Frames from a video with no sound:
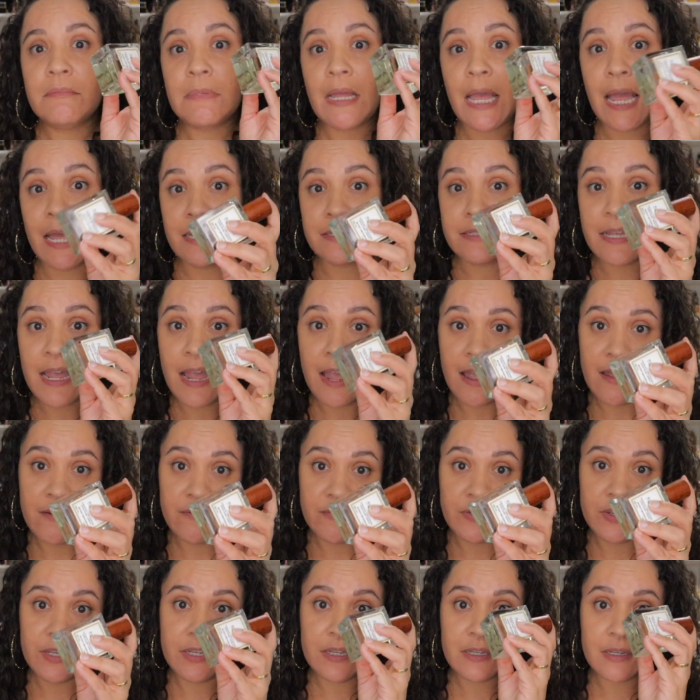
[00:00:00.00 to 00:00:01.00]
as
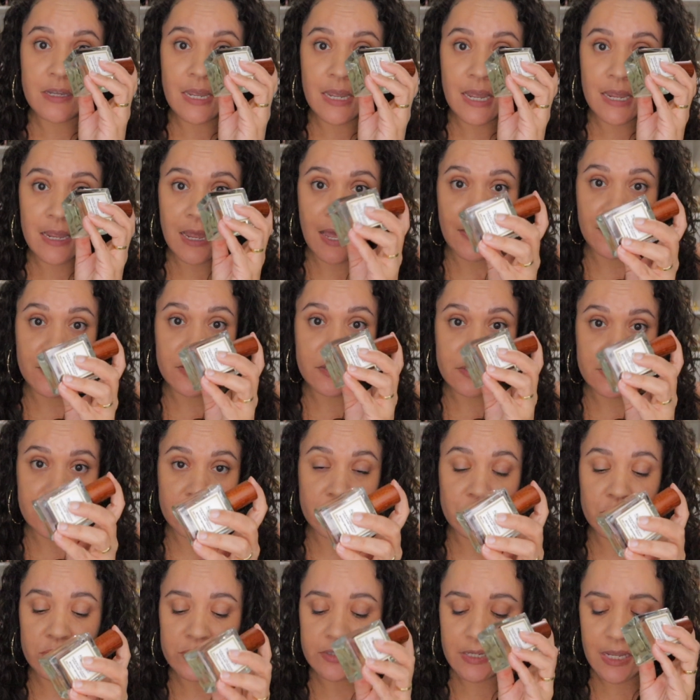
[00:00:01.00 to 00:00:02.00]
heavy on the
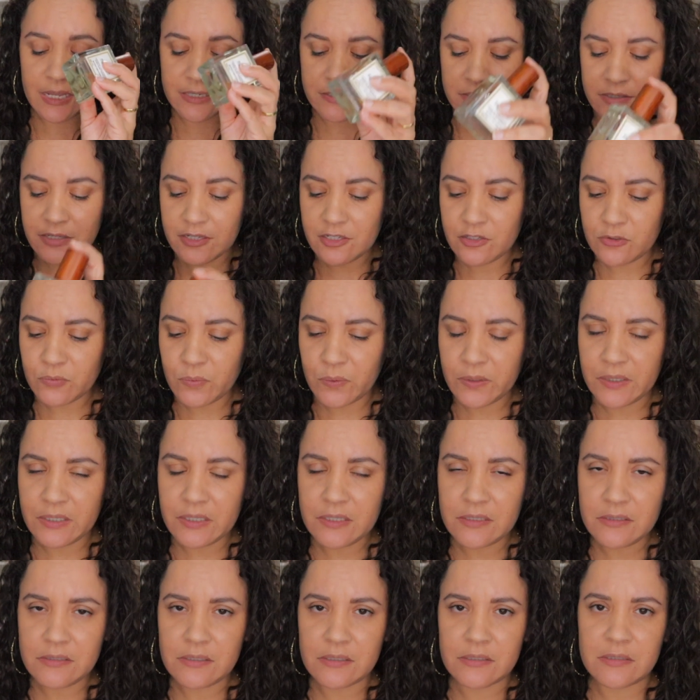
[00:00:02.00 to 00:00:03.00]
citrus as this one is.